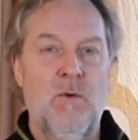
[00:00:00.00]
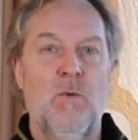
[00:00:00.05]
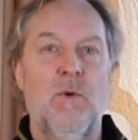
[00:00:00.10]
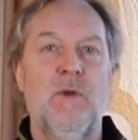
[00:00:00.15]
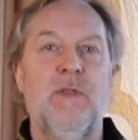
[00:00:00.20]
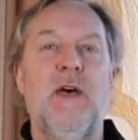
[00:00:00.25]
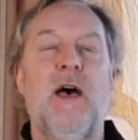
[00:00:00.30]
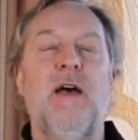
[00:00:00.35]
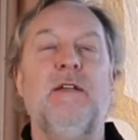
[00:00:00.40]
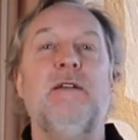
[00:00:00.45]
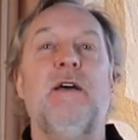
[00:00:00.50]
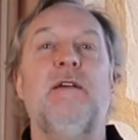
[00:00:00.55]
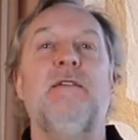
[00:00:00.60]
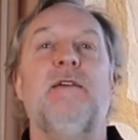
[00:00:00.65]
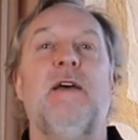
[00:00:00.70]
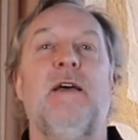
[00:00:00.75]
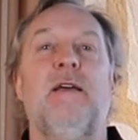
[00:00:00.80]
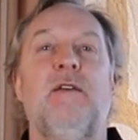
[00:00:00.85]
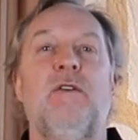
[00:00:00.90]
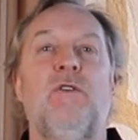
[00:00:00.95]
With that, I
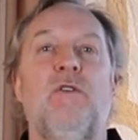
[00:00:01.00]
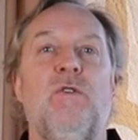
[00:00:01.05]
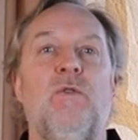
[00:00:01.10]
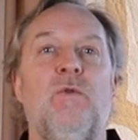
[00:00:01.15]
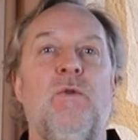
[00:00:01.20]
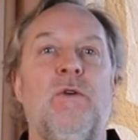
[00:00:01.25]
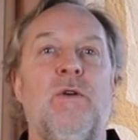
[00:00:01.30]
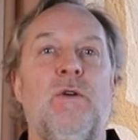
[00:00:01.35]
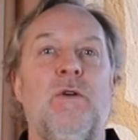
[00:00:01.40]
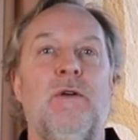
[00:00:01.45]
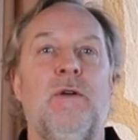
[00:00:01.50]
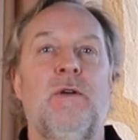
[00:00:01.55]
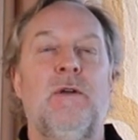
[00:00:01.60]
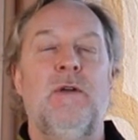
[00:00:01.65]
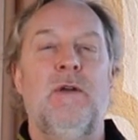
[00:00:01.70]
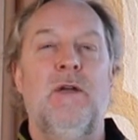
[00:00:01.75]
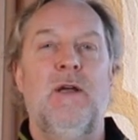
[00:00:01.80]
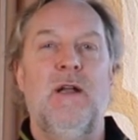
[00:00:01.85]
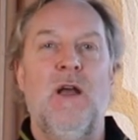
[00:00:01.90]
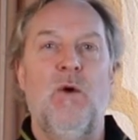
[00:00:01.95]
thank you,
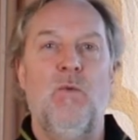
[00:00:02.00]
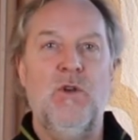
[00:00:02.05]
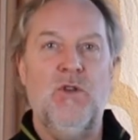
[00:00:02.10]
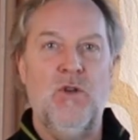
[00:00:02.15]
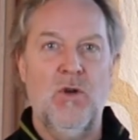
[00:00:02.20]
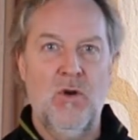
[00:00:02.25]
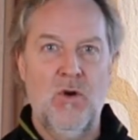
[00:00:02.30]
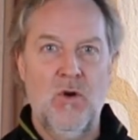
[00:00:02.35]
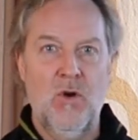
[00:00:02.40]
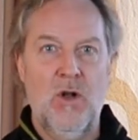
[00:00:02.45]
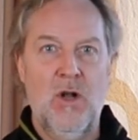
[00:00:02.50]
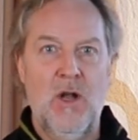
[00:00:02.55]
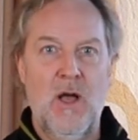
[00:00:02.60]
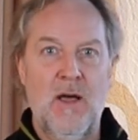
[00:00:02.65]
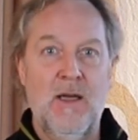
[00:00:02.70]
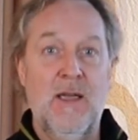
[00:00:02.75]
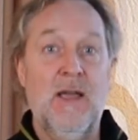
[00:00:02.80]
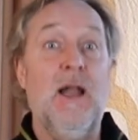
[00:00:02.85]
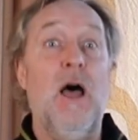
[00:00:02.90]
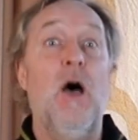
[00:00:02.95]
and I wish you good
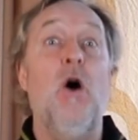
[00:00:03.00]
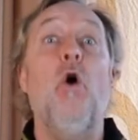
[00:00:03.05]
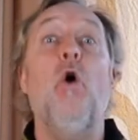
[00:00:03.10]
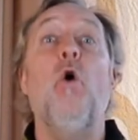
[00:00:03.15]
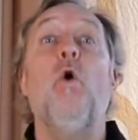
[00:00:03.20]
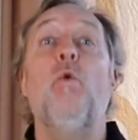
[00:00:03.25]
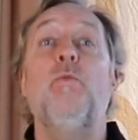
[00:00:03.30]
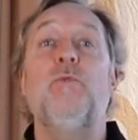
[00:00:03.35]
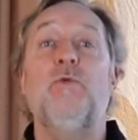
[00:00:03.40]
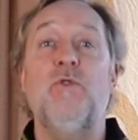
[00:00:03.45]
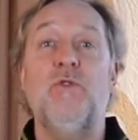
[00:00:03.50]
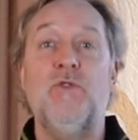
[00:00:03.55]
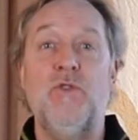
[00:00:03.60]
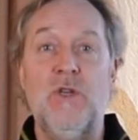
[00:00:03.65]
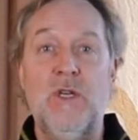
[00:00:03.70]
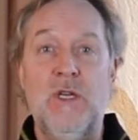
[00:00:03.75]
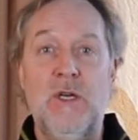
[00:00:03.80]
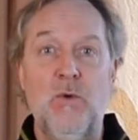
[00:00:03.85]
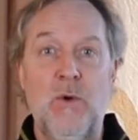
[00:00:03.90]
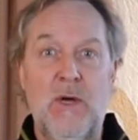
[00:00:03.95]
luck, and I hope to
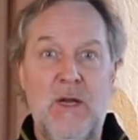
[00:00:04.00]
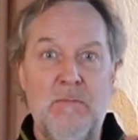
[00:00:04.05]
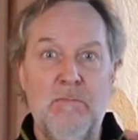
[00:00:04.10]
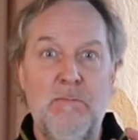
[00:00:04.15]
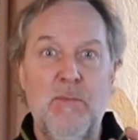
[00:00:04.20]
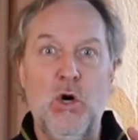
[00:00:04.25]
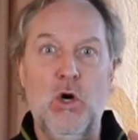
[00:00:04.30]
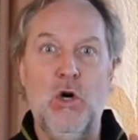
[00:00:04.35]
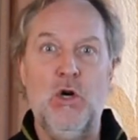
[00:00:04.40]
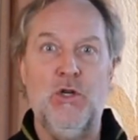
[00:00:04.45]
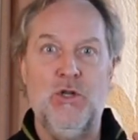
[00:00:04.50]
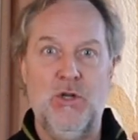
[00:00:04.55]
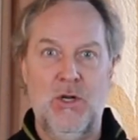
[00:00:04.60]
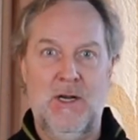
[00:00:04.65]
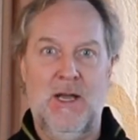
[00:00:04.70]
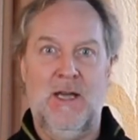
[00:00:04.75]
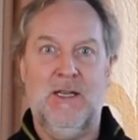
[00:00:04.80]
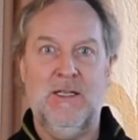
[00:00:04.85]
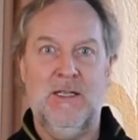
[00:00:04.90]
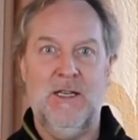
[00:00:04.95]
see you in
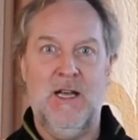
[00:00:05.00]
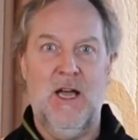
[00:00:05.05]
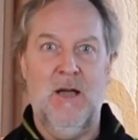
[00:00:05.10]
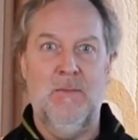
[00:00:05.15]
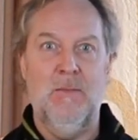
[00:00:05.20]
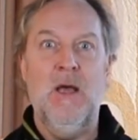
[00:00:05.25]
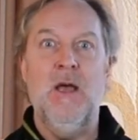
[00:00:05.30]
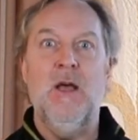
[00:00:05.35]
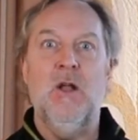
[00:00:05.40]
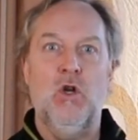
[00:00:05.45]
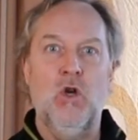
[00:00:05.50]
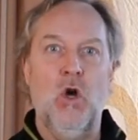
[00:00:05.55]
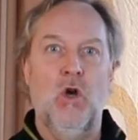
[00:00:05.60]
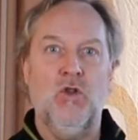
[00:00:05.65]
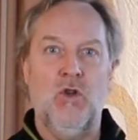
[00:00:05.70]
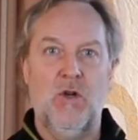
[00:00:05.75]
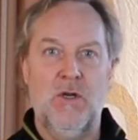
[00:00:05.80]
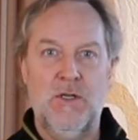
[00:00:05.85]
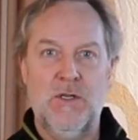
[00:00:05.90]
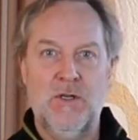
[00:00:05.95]
person next time,
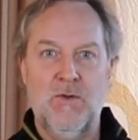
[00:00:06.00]
not on a